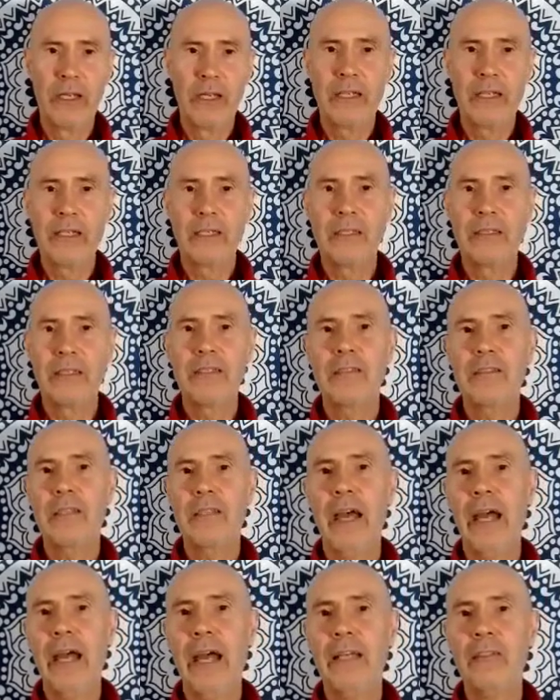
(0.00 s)
it is
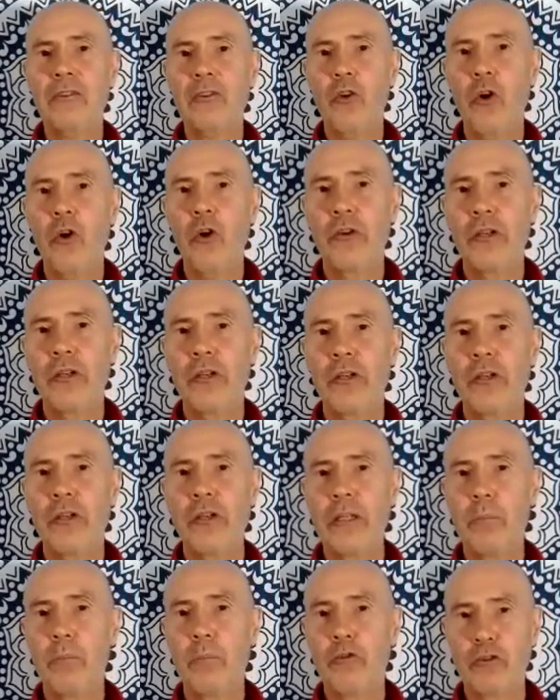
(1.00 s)
has got an
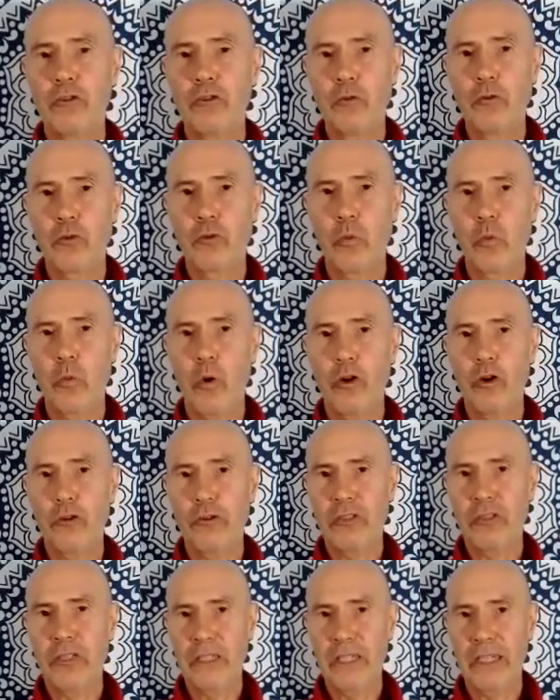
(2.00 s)
emotional
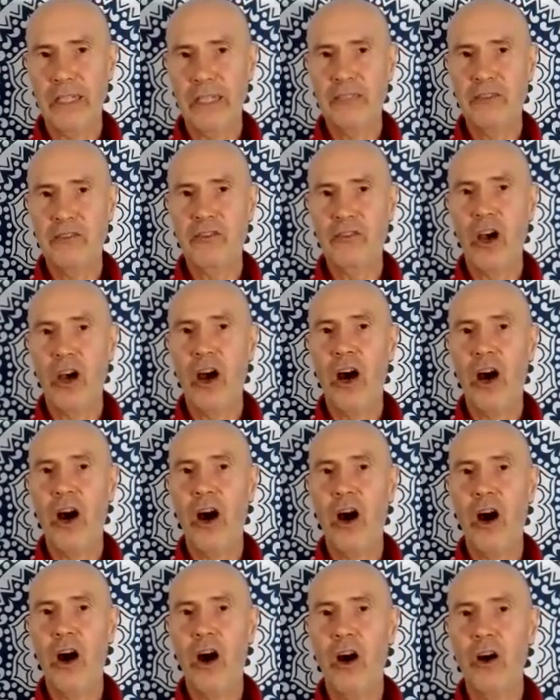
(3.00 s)
quality. It is the
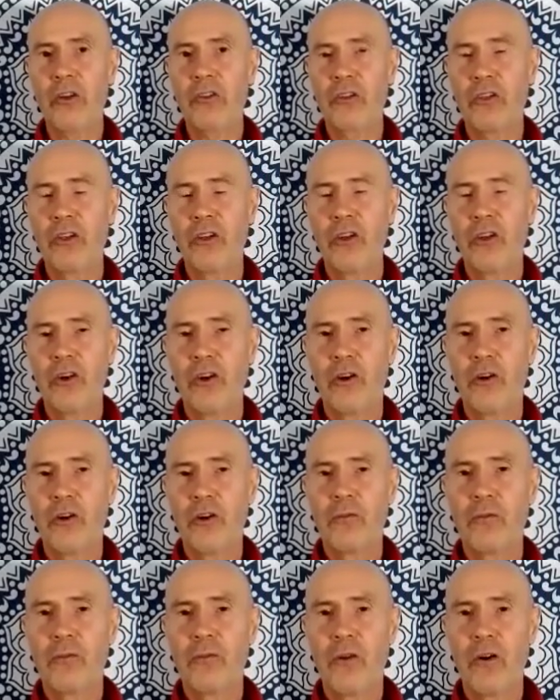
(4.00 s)
heart
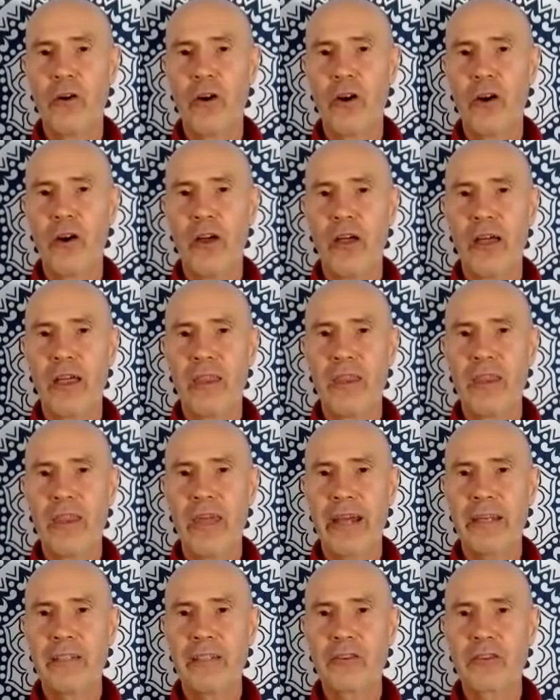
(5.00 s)
for
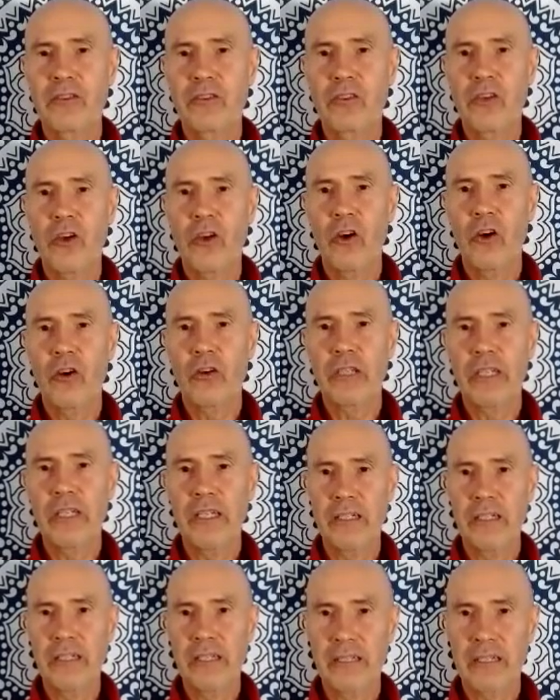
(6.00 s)
that circuit, and
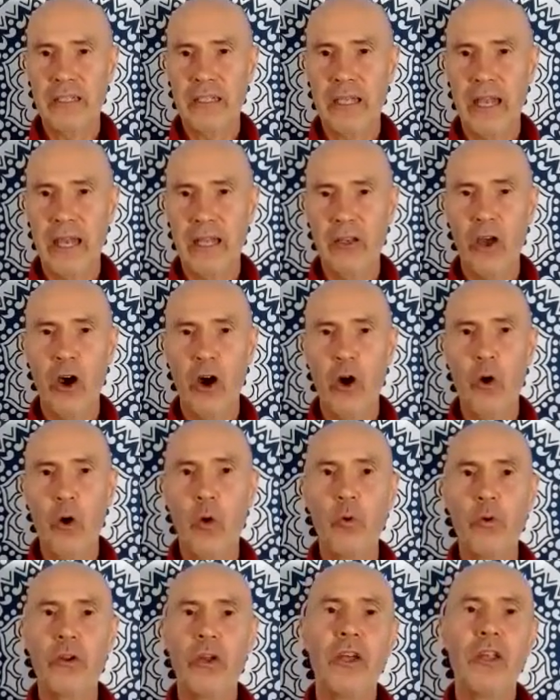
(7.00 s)
it can hold
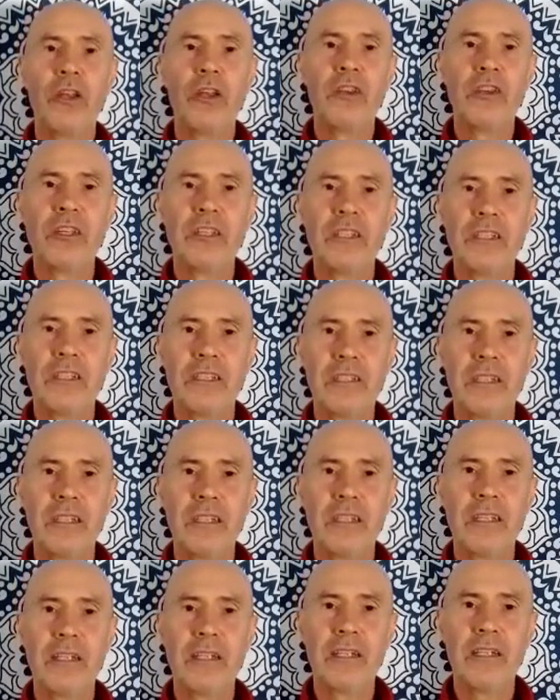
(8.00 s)
the
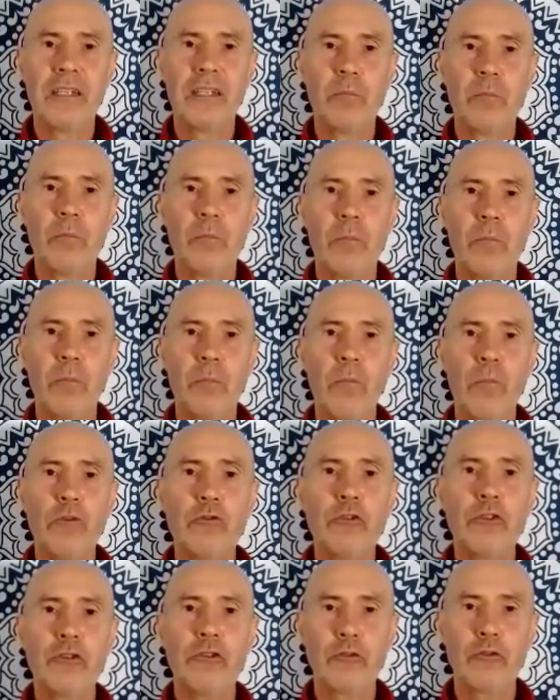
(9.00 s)
em
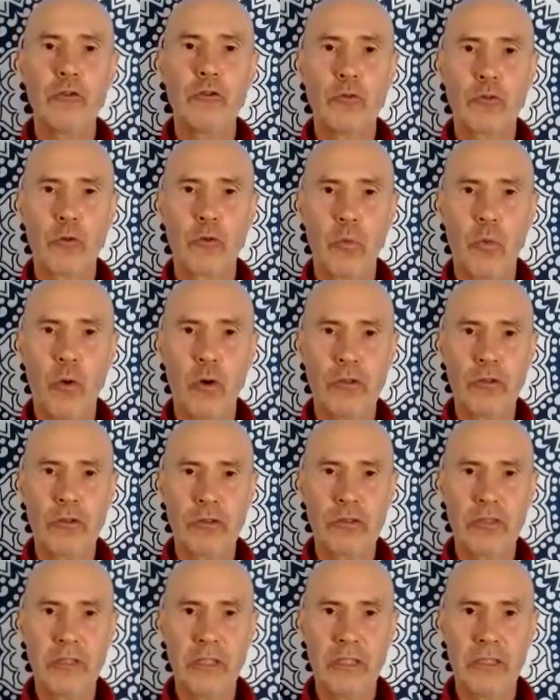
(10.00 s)
emotional
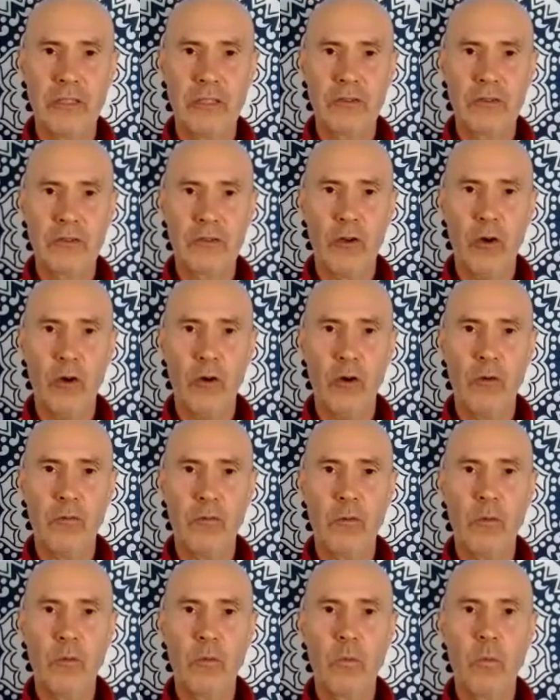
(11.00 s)
qualities of
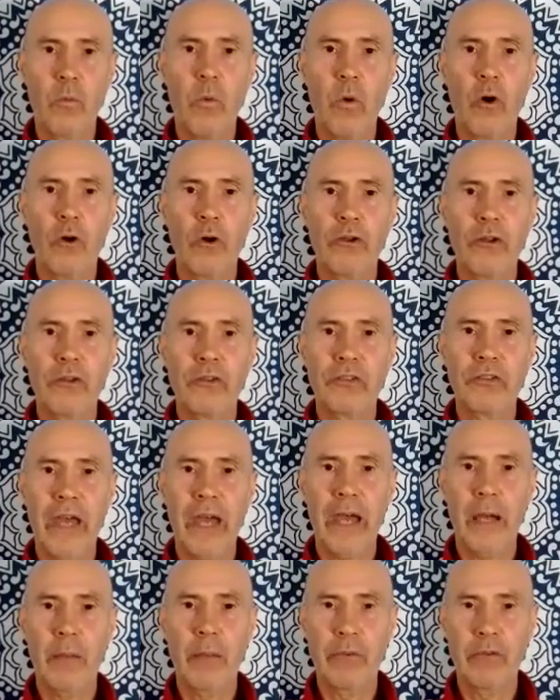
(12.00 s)
what has
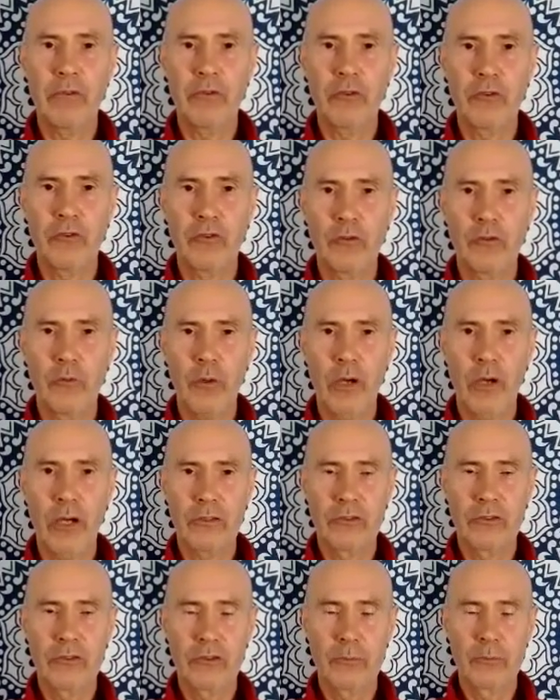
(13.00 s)
happened to
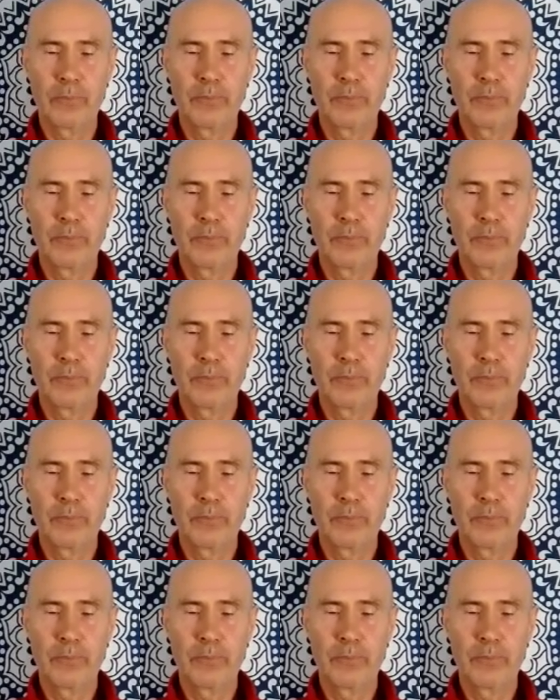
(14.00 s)
us